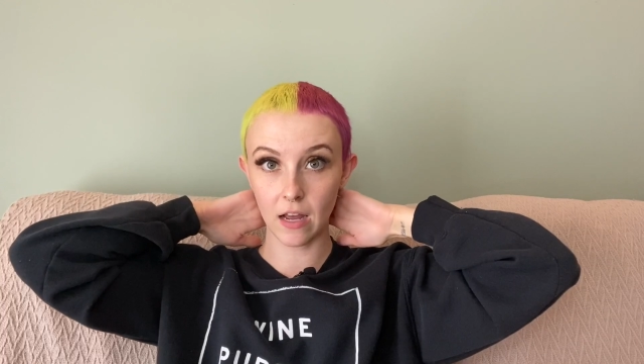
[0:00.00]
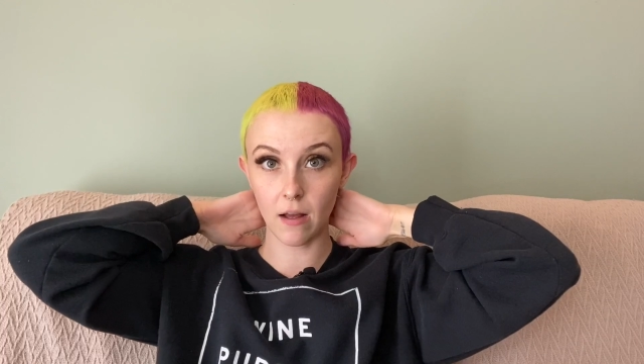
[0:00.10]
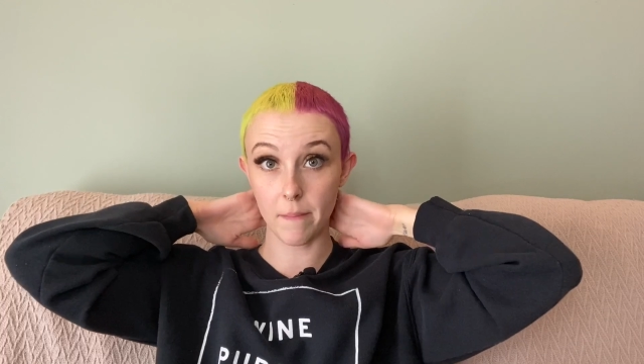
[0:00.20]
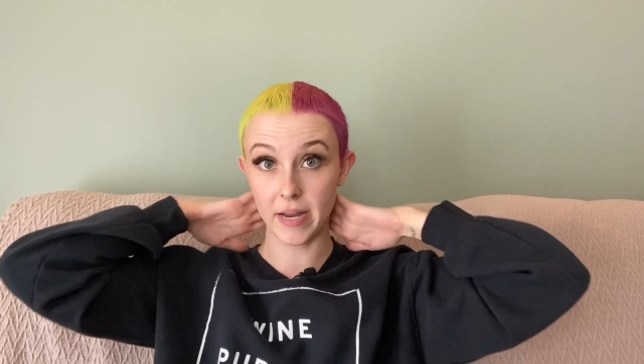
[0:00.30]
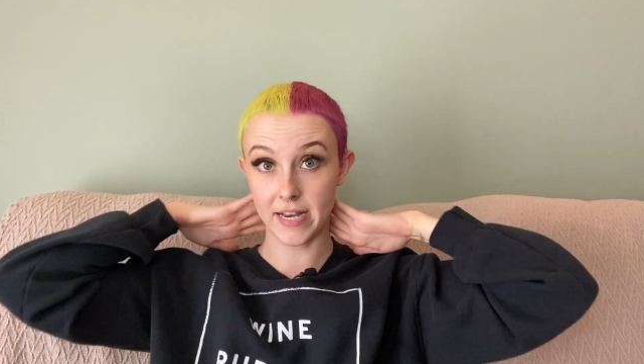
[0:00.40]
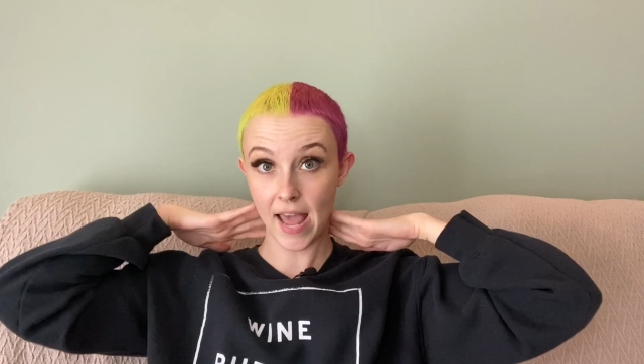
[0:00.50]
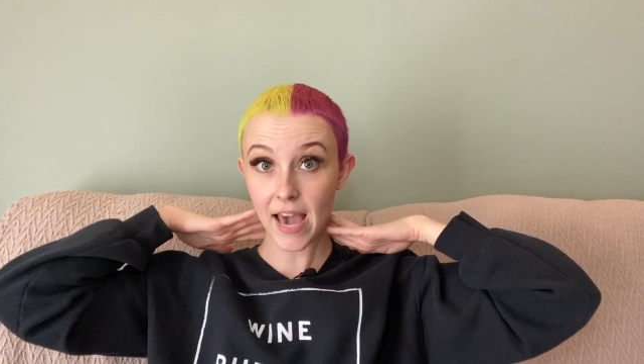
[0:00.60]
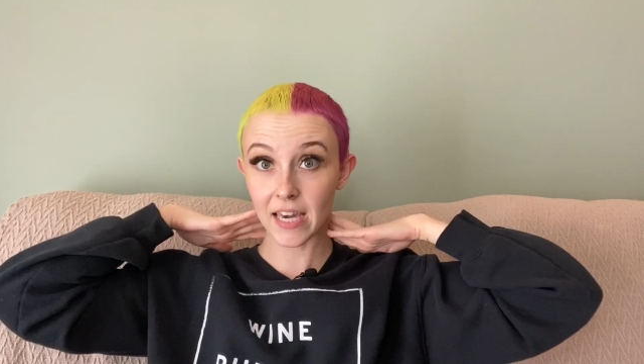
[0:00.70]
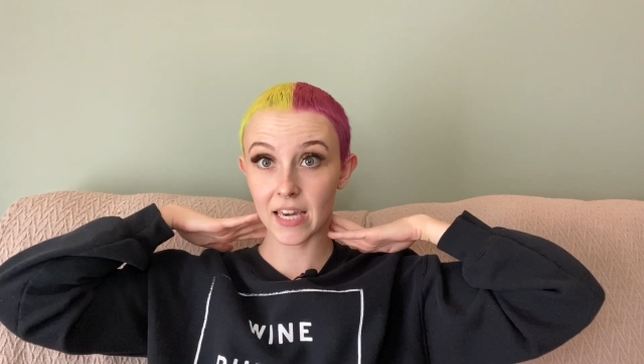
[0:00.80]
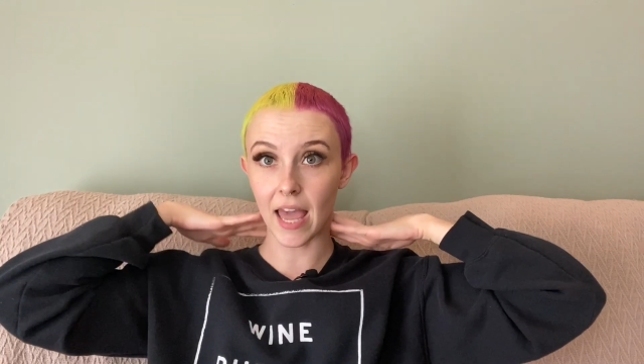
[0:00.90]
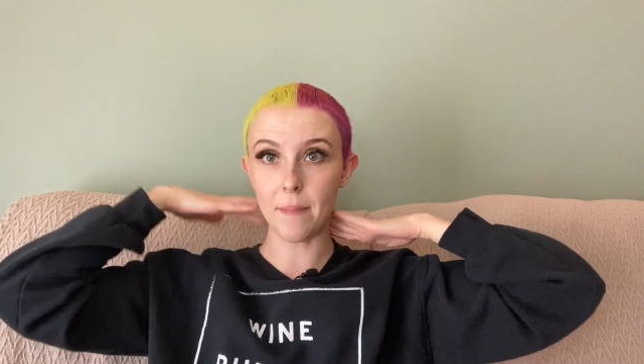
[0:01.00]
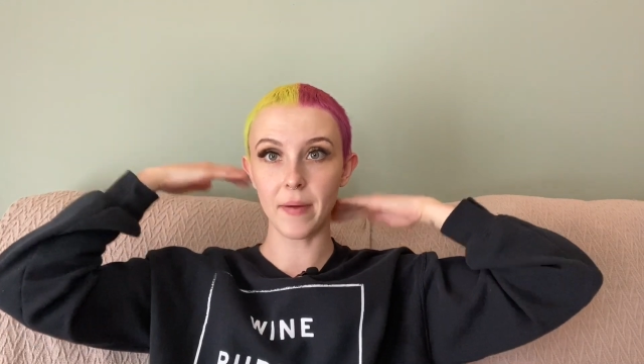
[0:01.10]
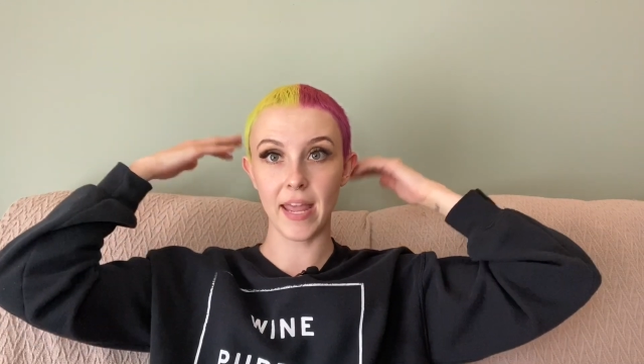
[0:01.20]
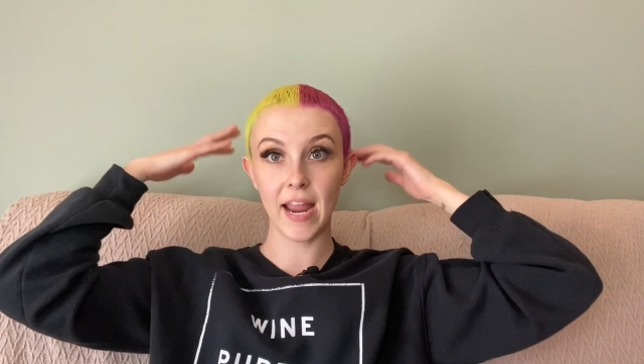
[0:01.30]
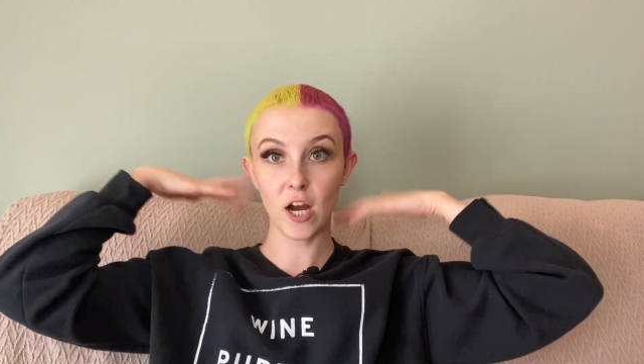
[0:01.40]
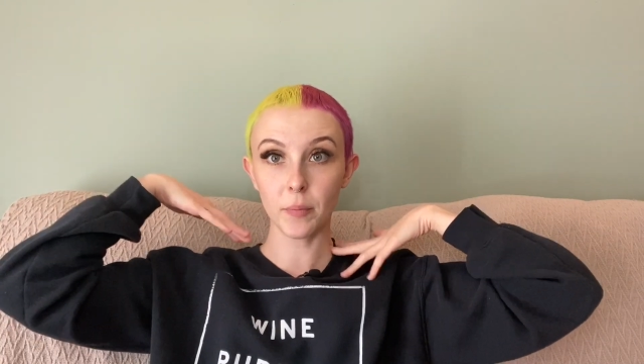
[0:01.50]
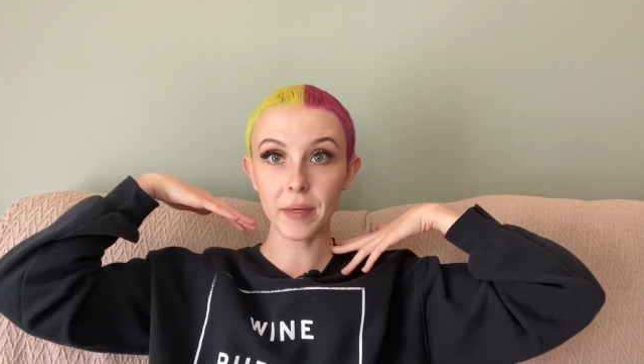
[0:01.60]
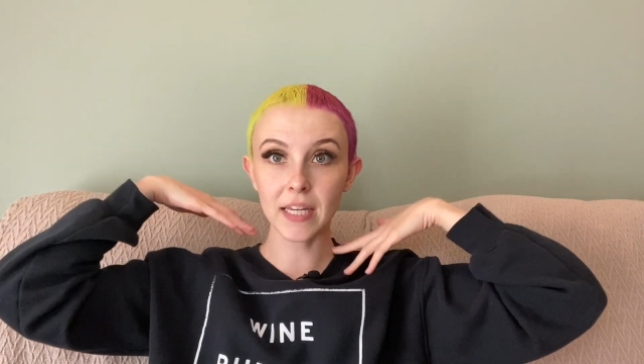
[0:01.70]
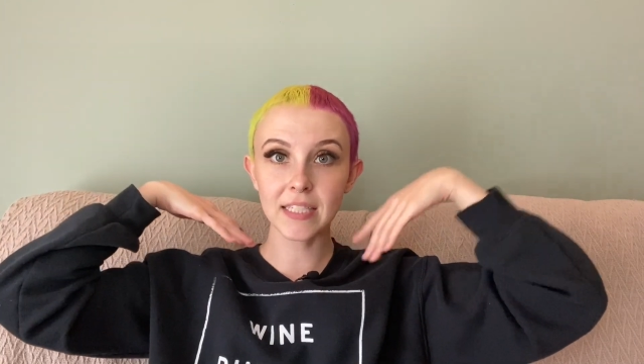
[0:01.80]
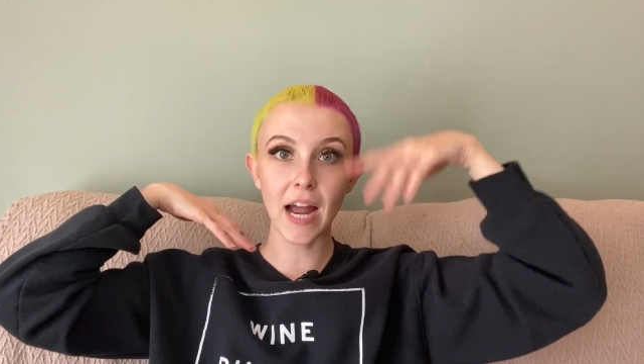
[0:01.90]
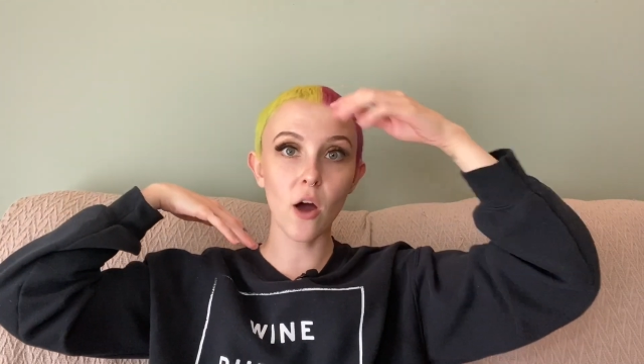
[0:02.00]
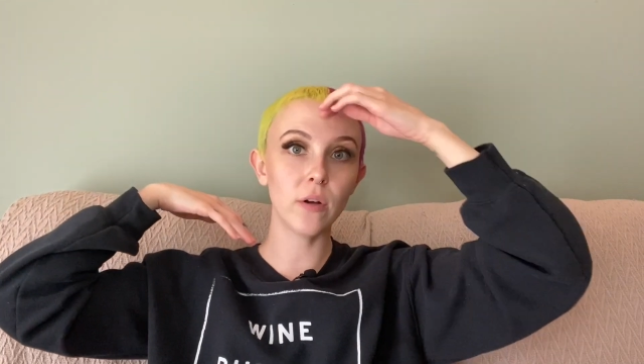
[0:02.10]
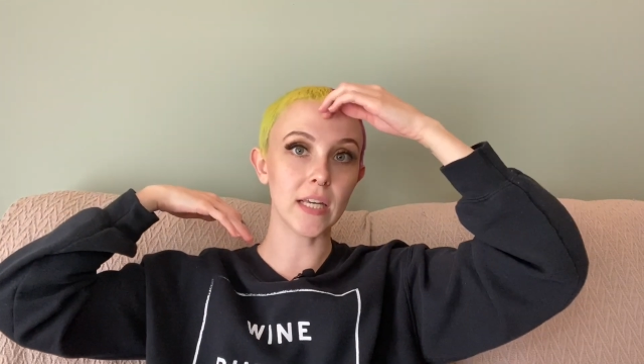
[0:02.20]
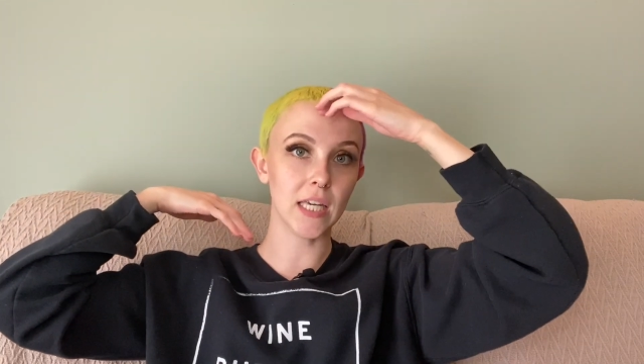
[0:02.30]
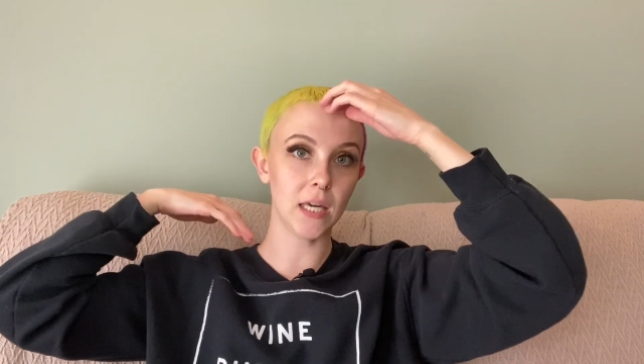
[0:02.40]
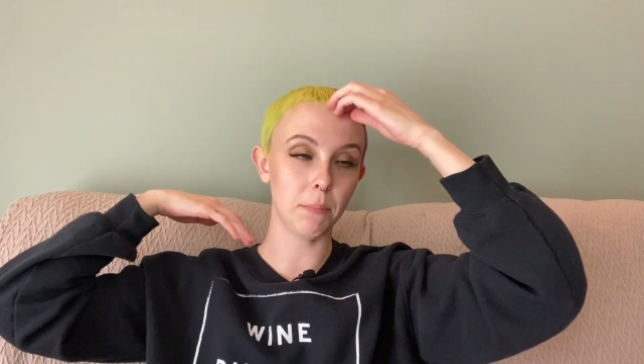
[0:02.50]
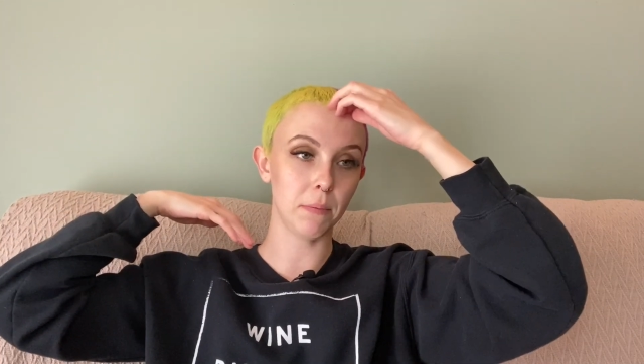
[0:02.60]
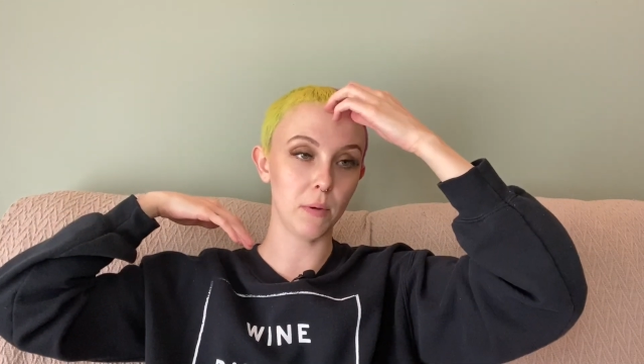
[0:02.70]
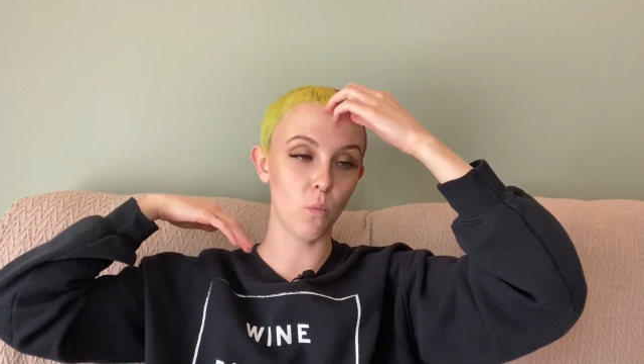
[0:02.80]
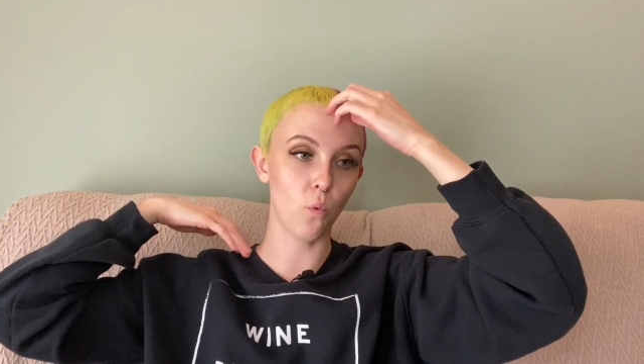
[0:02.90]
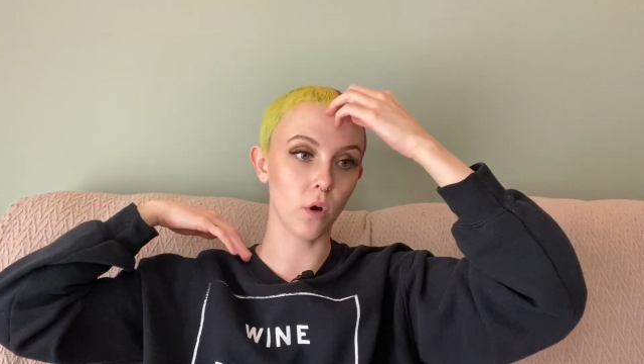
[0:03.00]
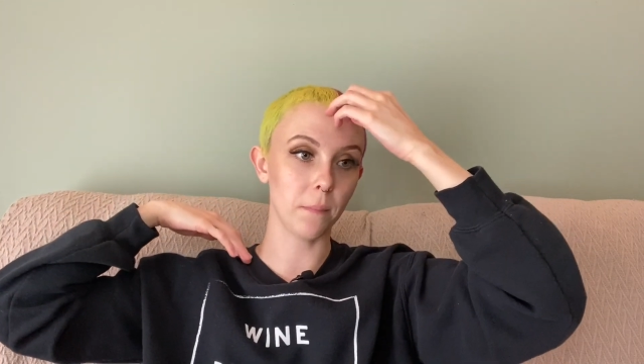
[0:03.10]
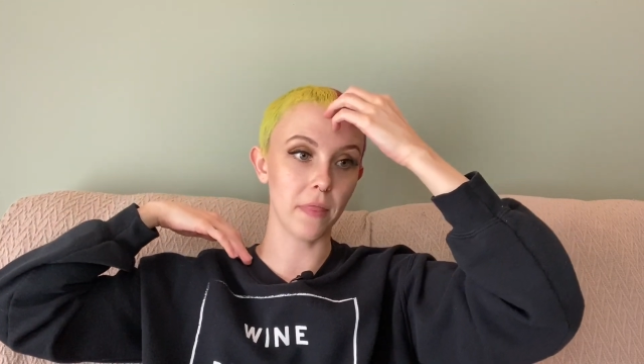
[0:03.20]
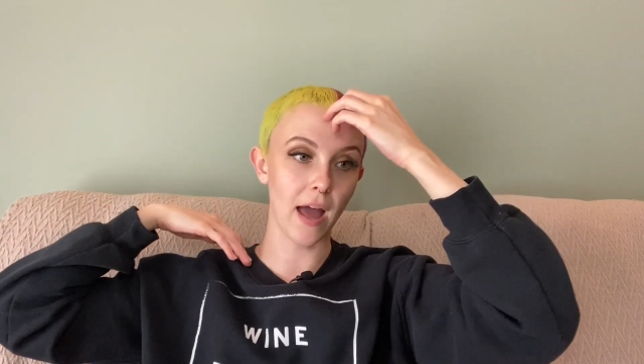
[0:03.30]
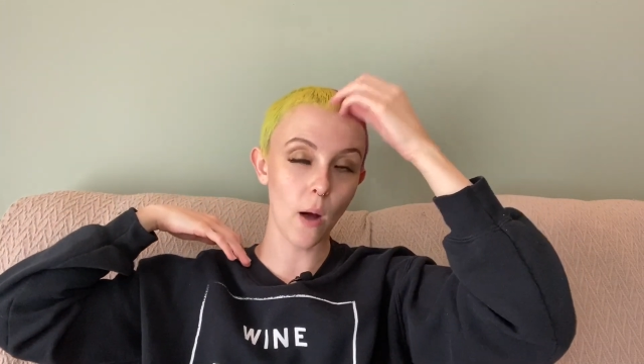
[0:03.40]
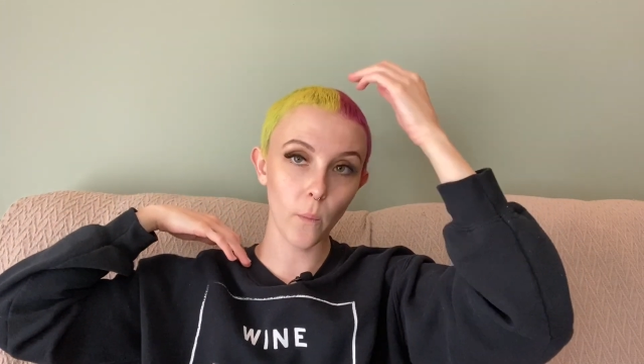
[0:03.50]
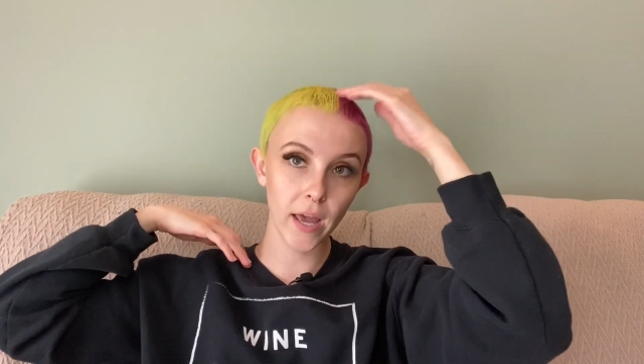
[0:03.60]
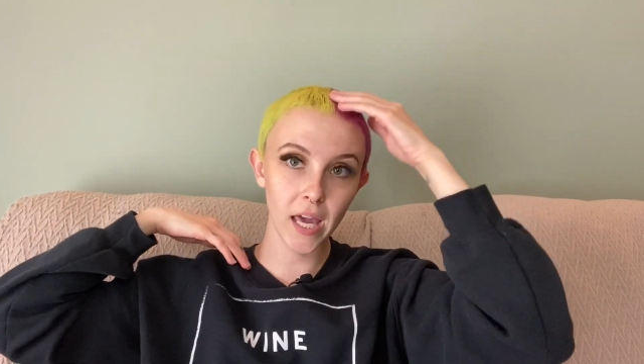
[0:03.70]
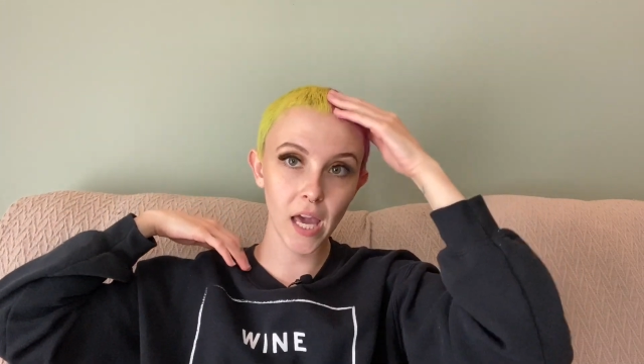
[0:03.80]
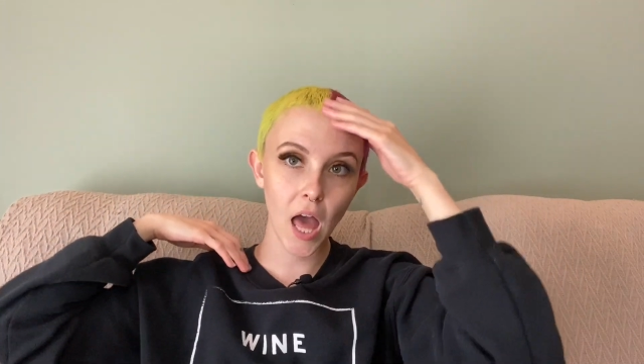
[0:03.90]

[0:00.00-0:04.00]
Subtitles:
and my neck and my hair being down and keeping me warm that way.